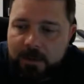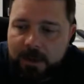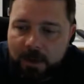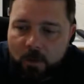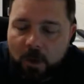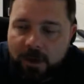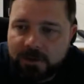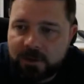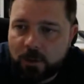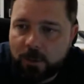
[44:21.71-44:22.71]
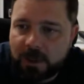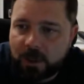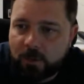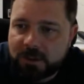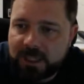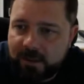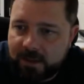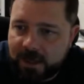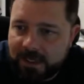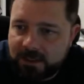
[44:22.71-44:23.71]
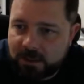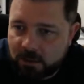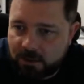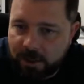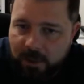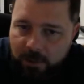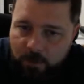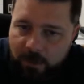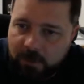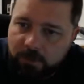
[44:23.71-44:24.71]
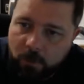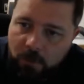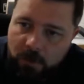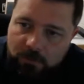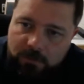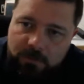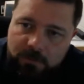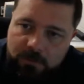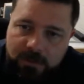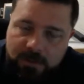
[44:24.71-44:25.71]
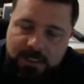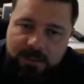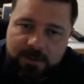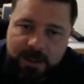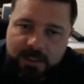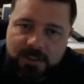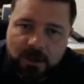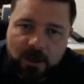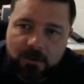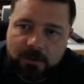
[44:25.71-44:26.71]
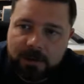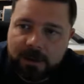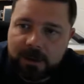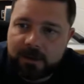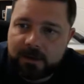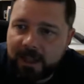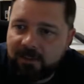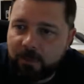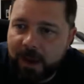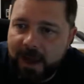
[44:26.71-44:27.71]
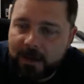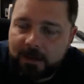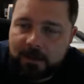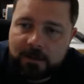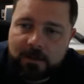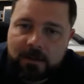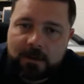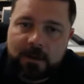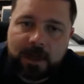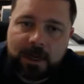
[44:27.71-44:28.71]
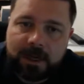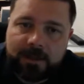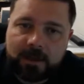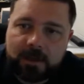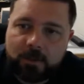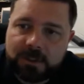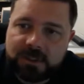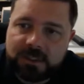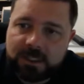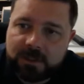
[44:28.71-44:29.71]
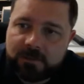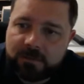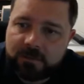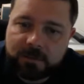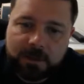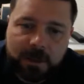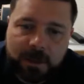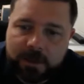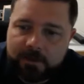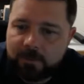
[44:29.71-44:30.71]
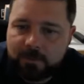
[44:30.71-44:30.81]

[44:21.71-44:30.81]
uh, one and two will be on one side of the net serving at three and four. Uh, let's say that they start in left back. Uh, they're going to receive uh,